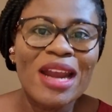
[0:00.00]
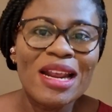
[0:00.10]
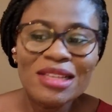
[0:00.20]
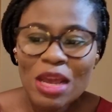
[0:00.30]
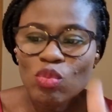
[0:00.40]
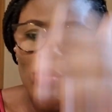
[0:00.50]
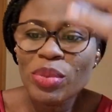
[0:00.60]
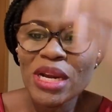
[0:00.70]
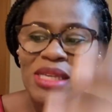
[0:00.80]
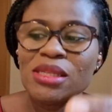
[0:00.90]
anytime we
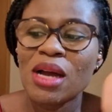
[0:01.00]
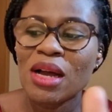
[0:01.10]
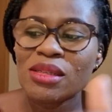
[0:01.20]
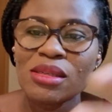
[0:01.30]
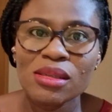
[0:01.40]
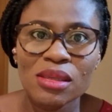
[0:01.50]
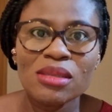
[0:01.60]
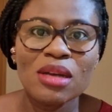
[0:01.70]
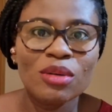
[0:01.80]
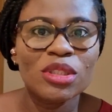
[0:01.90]
placed her to sit
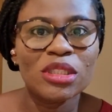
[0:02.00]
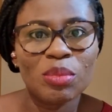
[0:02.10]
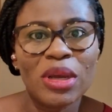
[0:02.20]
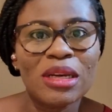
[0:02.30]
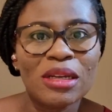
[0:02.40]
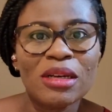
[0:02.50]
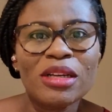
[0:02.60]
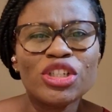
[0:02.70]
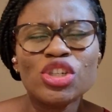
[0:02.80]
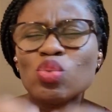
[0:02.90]
down independently,
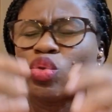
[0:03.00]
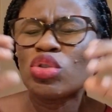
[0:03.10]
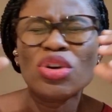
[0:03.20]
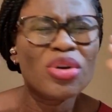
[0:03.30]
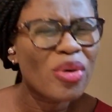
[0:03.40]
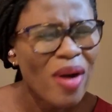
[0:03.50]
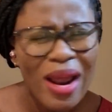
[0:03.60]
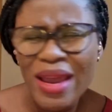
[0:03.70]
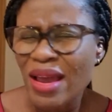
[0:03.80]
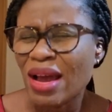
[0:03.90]
she would
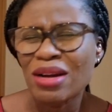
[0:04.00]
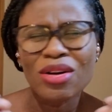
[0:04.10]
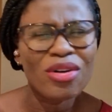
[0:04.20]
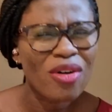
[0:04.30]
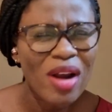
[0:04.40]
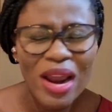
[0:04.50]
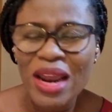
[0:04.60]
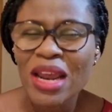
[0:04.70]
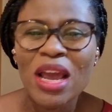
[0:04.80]
cry and cry.